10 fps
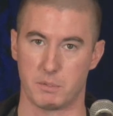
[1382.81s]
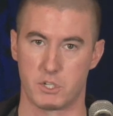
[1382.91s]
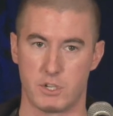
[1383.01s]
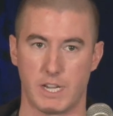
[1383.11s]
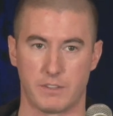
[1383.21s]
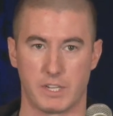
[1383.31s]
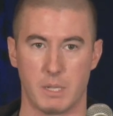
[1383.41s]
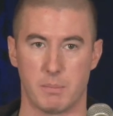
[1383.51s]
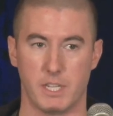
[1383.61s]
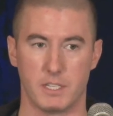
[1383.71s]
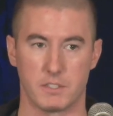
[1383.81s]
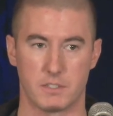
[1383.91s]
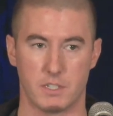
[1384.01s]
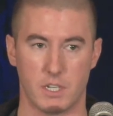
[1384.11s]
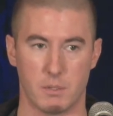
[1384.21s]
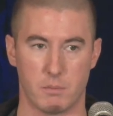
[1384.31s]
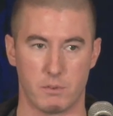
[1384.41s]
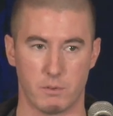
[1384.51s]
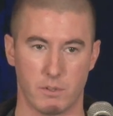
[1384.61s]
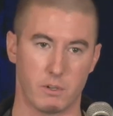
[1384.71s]
much track their campaigns
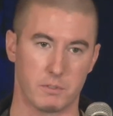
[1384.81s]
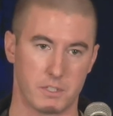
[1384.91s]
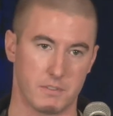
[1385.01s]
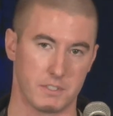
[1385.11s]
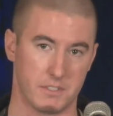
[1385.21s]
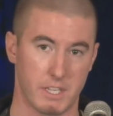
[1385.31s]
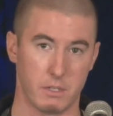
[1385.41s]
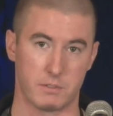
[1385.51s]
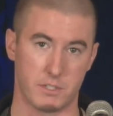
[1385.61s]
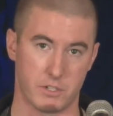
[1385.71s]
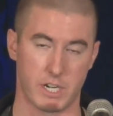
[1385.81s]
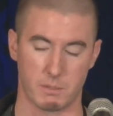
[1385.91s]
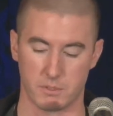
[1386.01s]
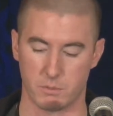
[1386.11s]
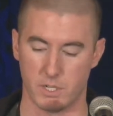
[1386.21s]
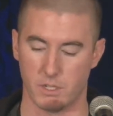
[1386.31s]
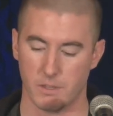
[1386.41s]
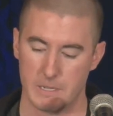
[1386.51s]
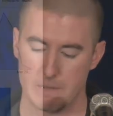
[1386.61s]
through their own services they used to track them as well.